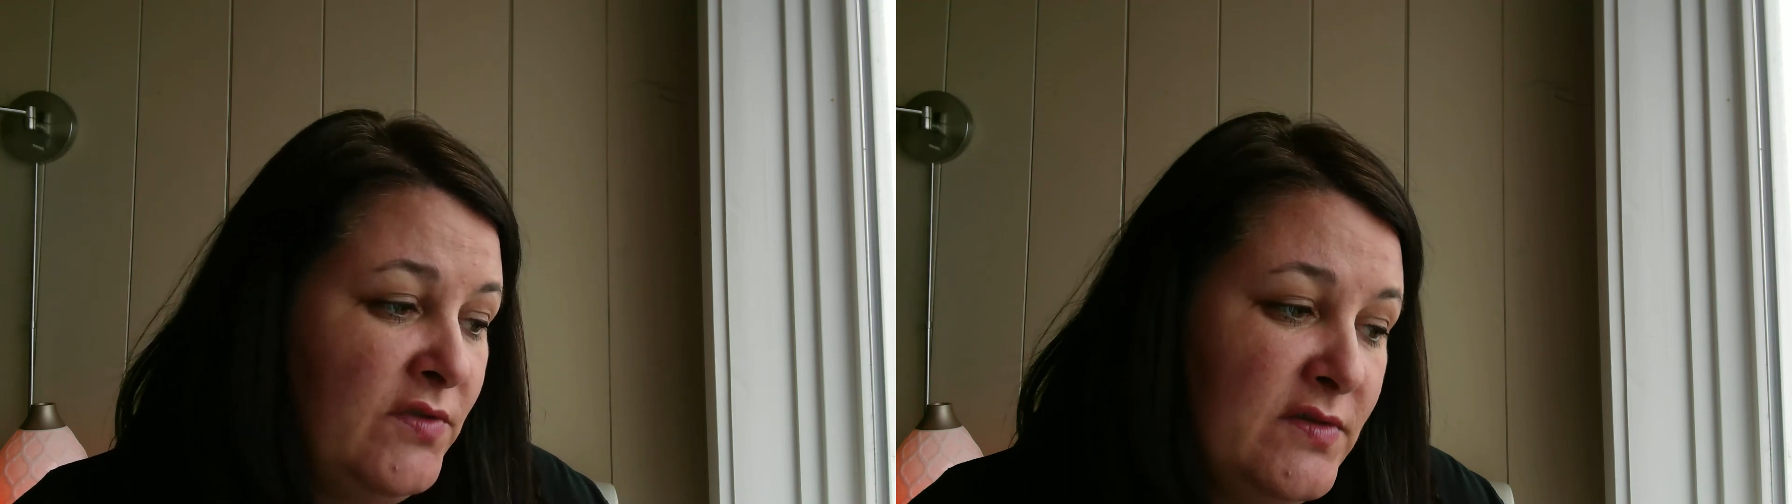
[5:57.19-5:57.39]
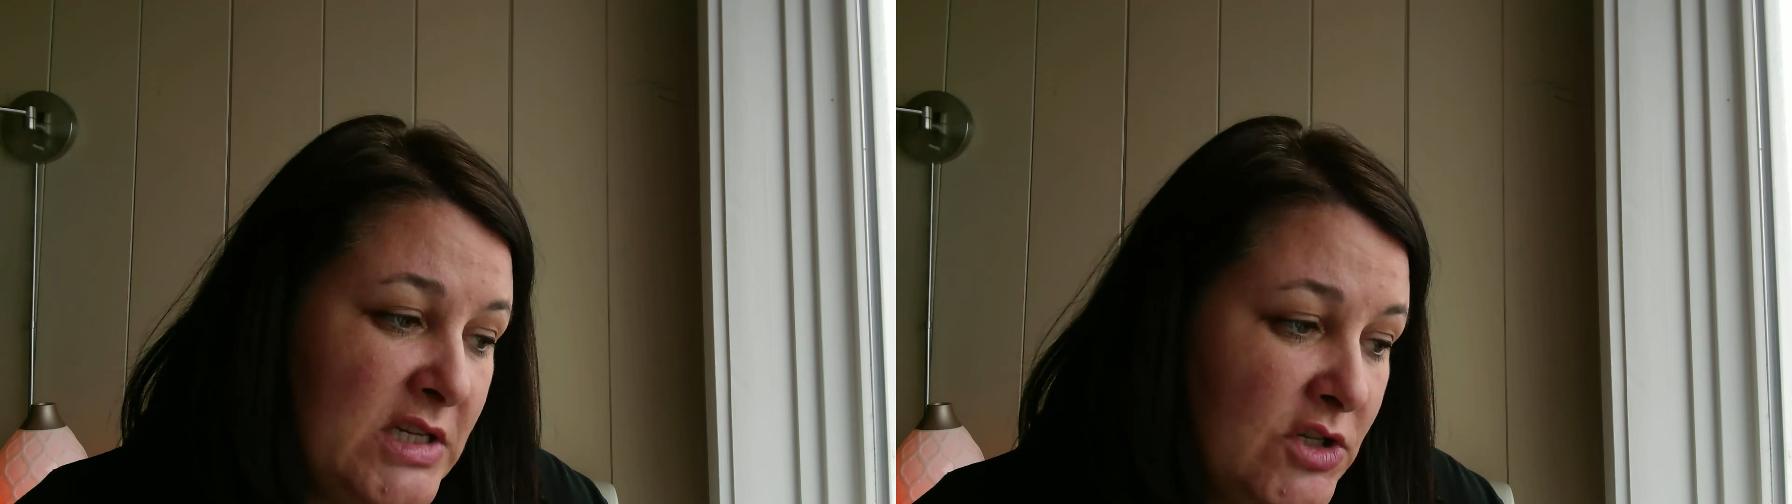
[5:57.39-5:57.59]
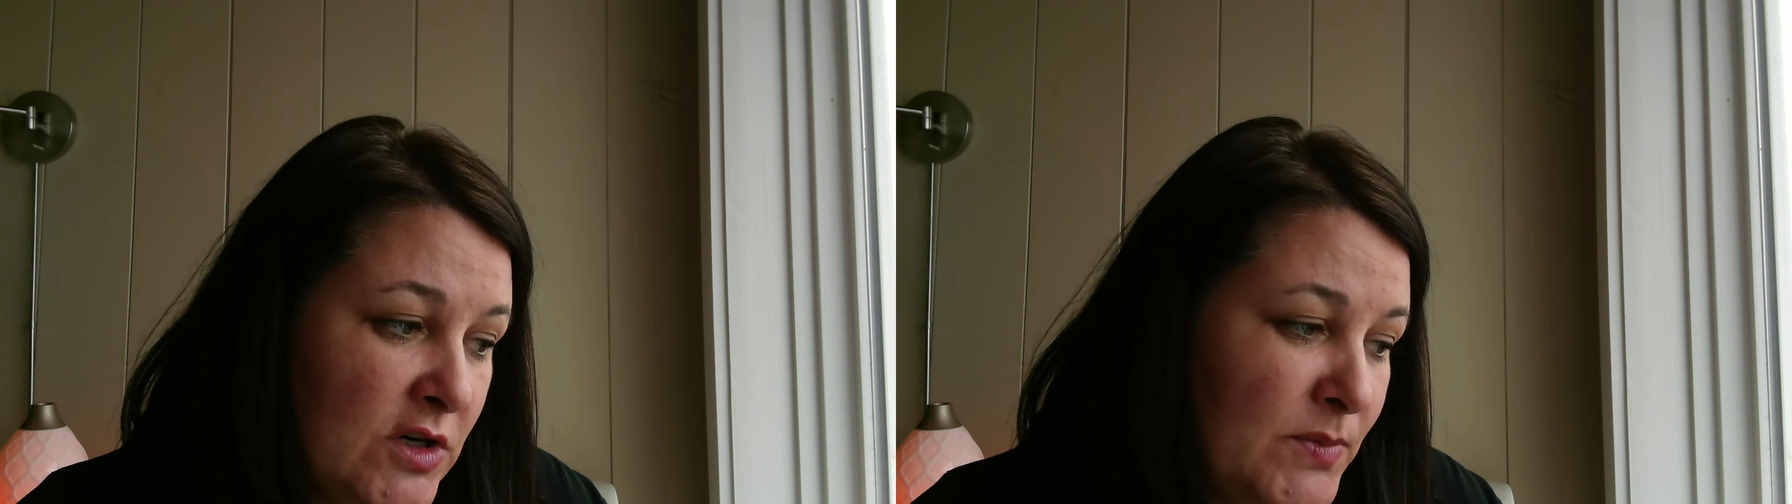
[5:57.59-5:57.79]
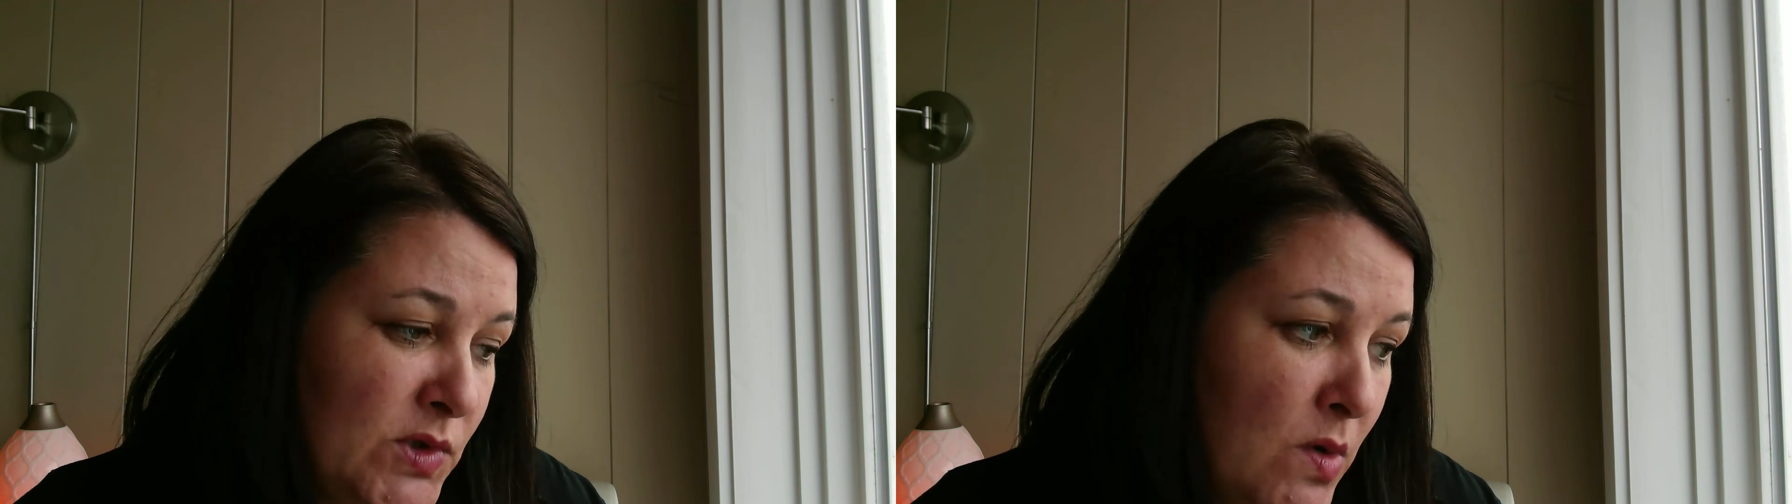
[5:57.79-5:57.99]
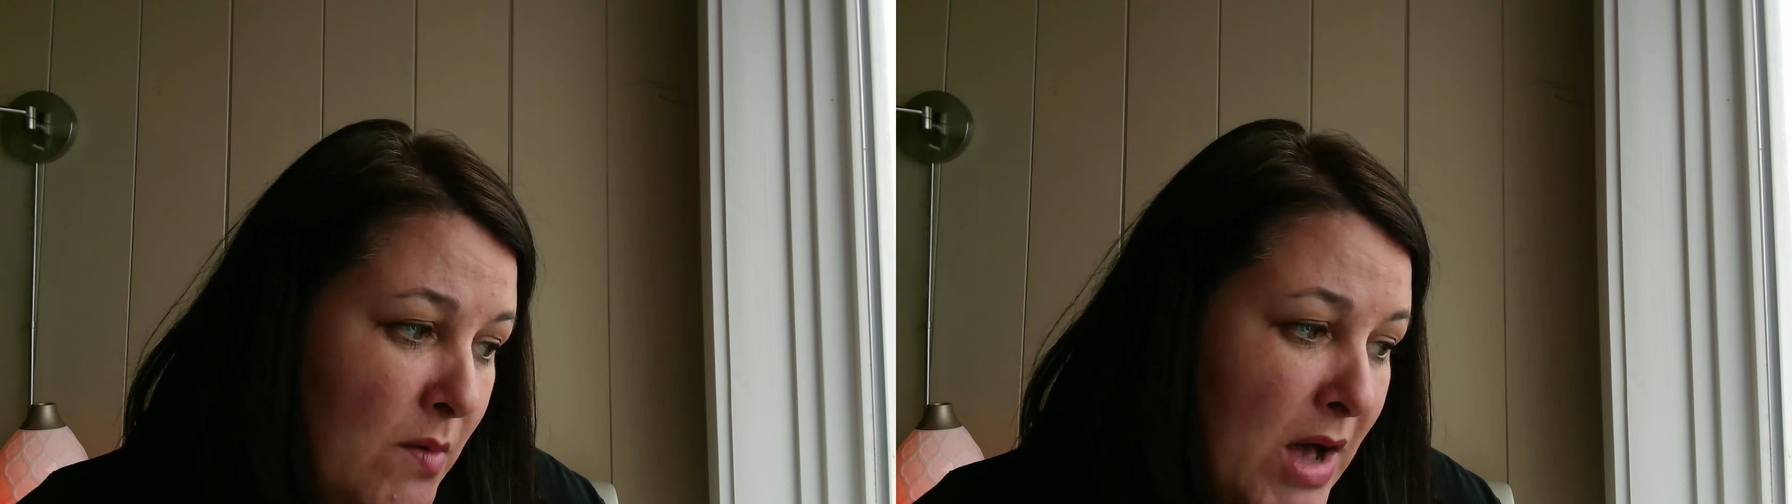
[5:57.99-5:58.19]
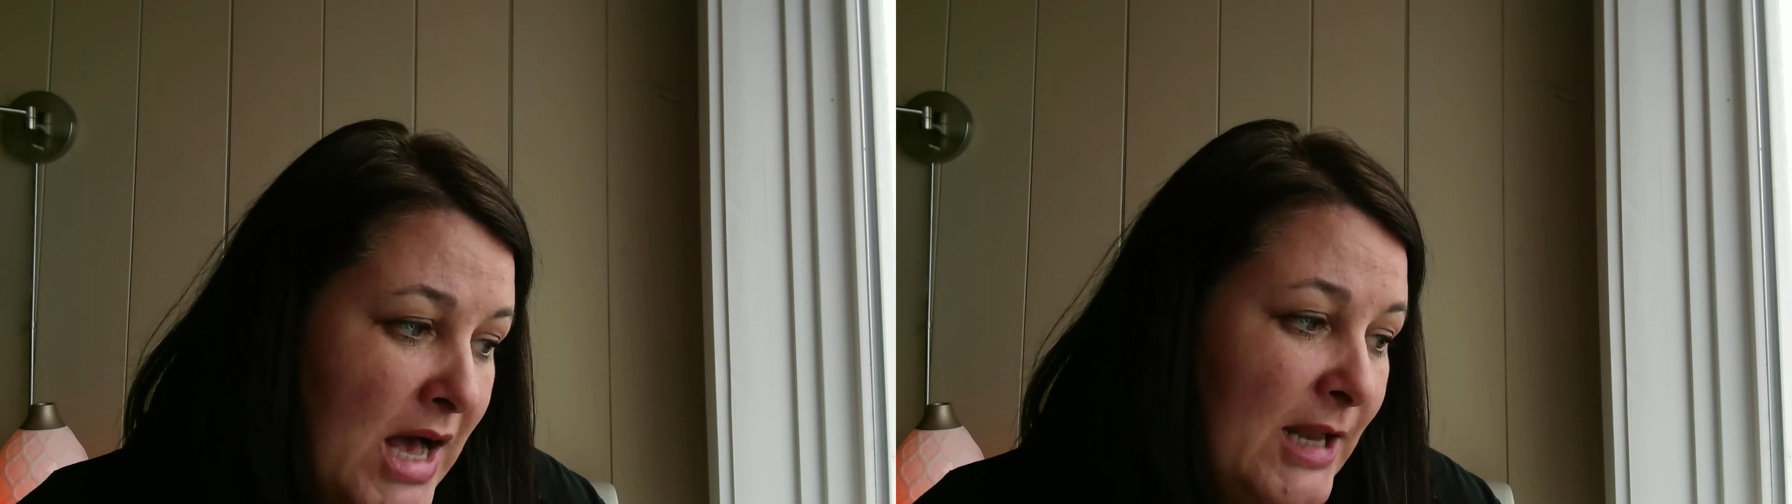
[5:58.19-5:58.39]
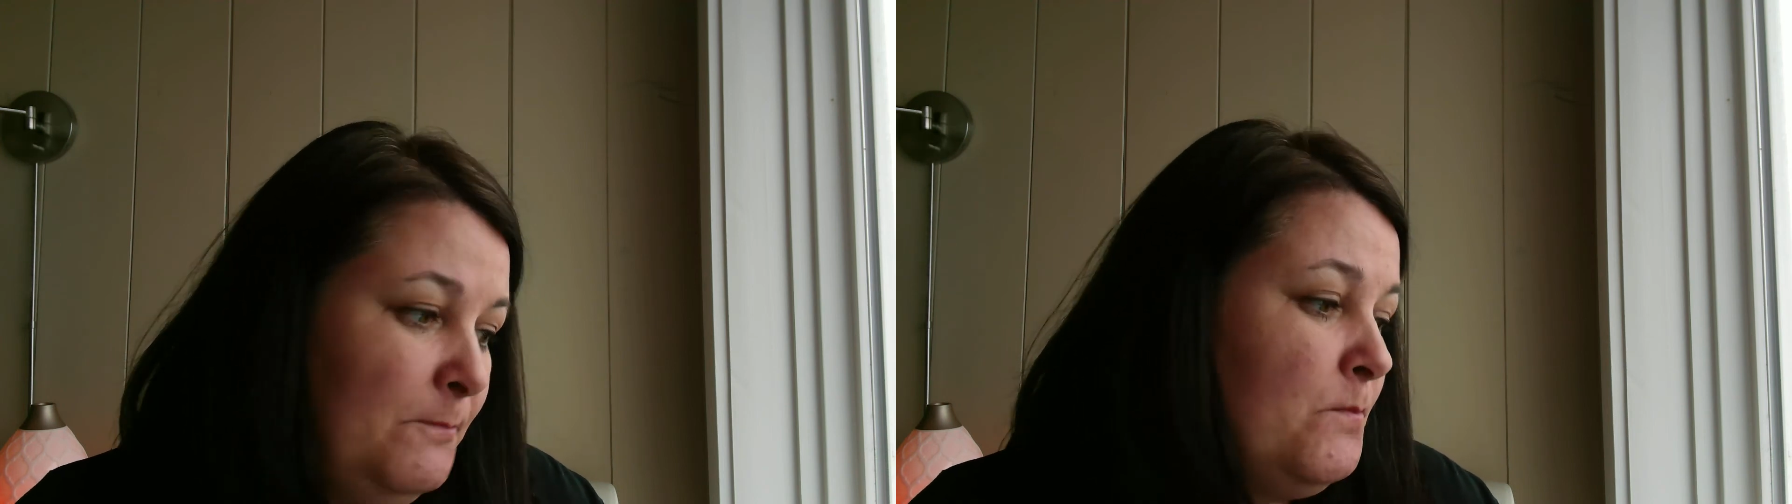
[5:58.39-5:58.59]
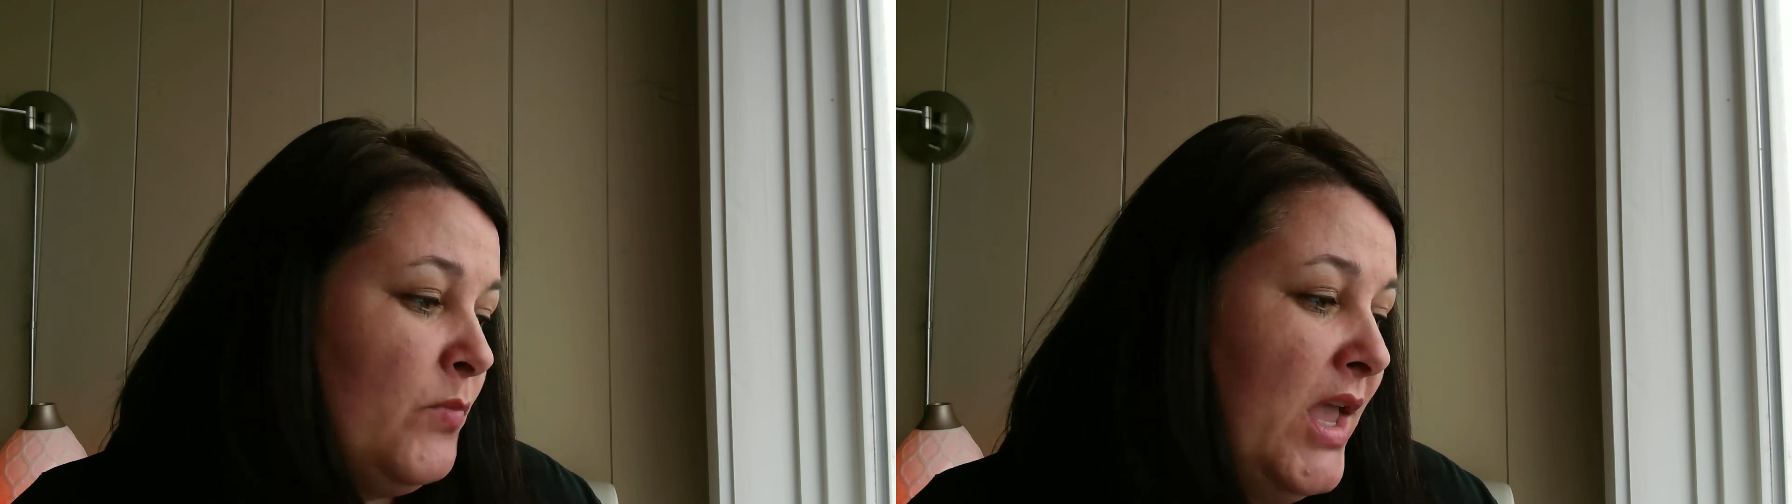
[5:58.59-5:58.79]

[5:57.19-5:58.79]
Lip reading: 15 trips to Oman,